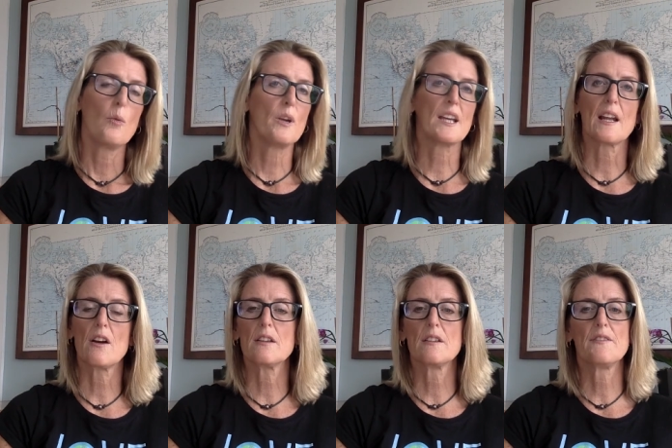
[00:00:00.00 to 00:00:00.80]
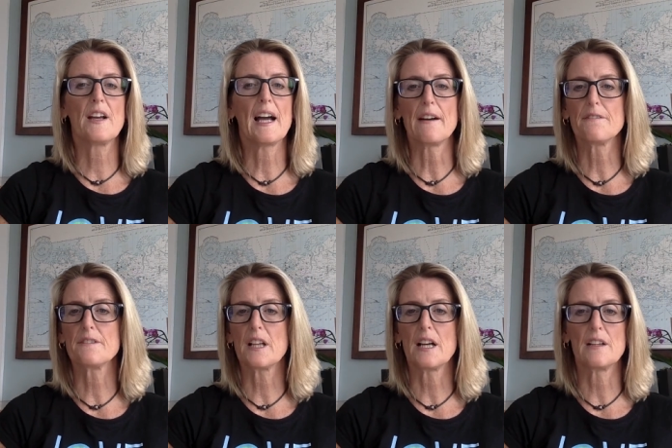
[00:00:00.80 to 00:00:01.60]
We cannot live half
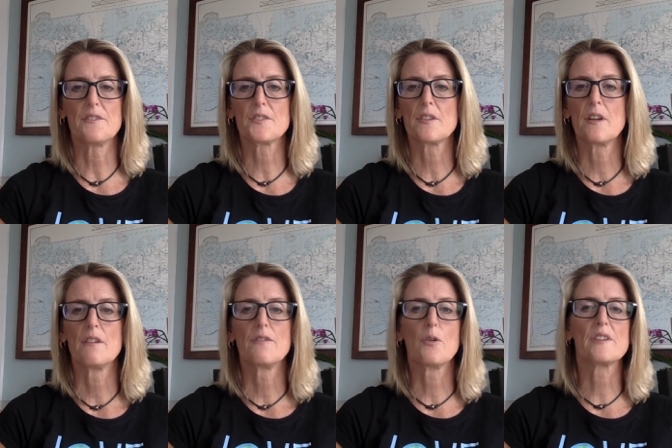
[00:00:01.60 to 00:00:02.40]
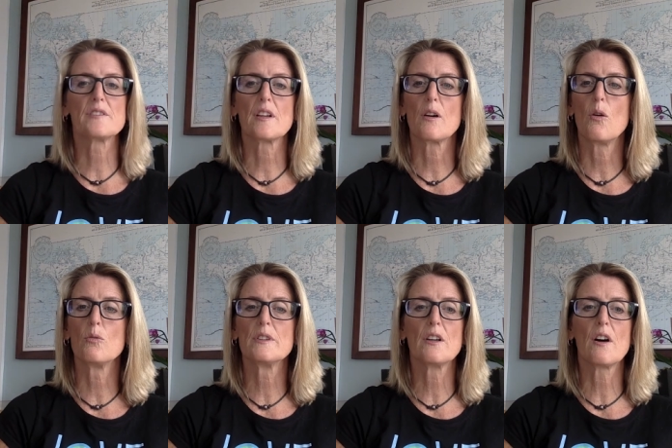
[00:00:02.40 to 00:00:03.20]
lives, focusing
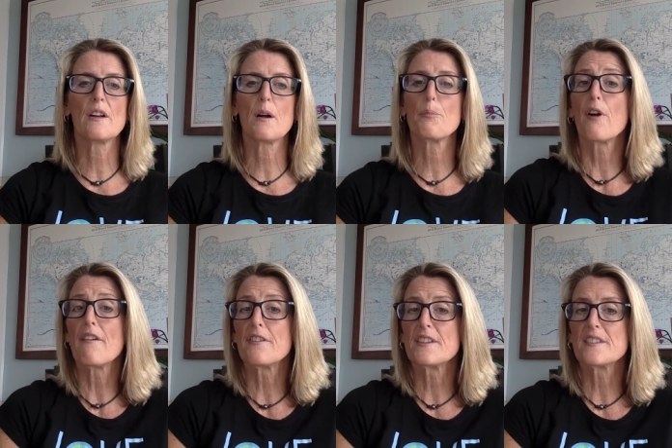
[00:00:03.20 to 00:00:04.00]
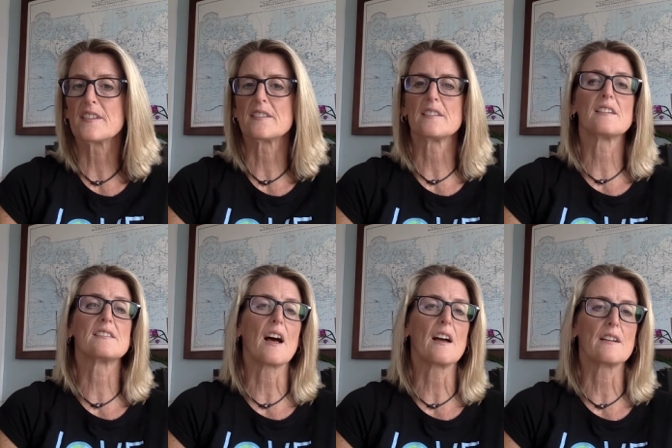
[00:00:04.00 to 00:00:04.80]
only on our preferences and
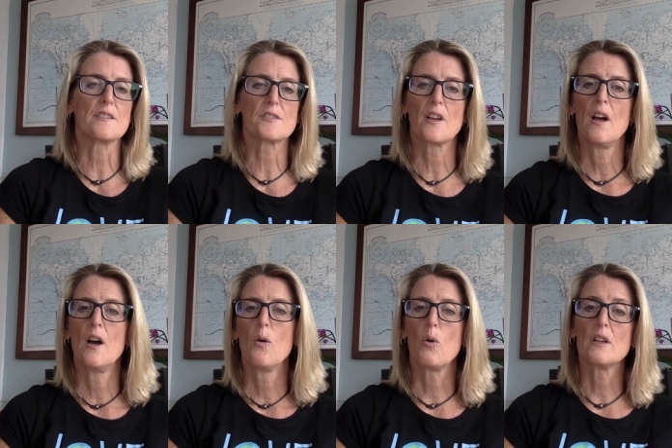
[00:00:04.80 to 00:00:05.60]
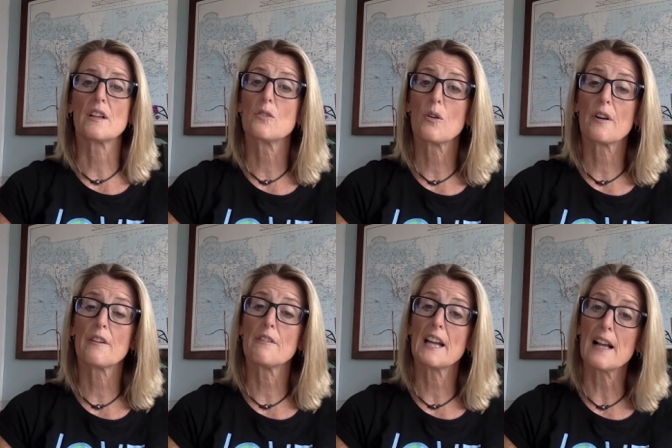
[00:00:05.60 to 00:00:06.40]
desires while
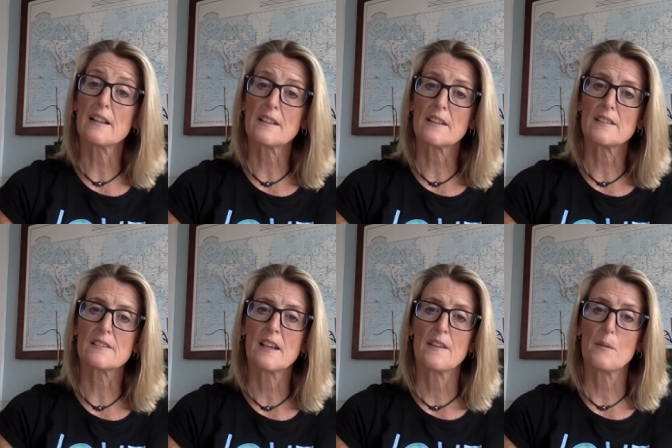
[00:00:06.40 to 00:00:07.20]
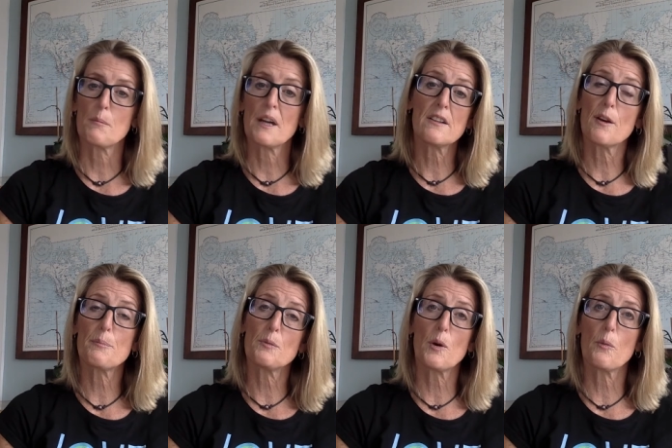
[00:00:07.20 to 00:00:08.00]
ignoring realities that might not
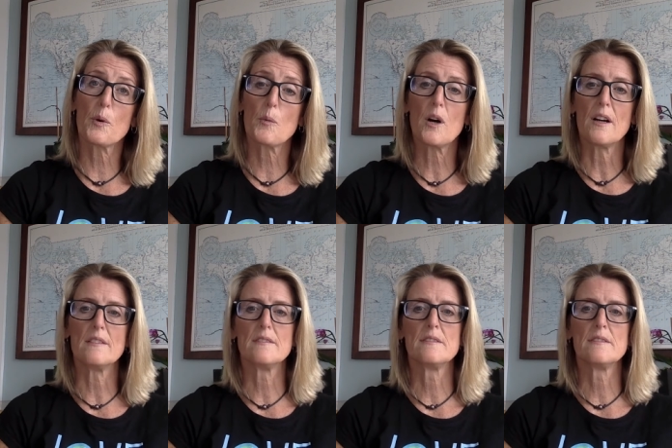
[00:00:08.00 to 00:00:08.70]
be what we want.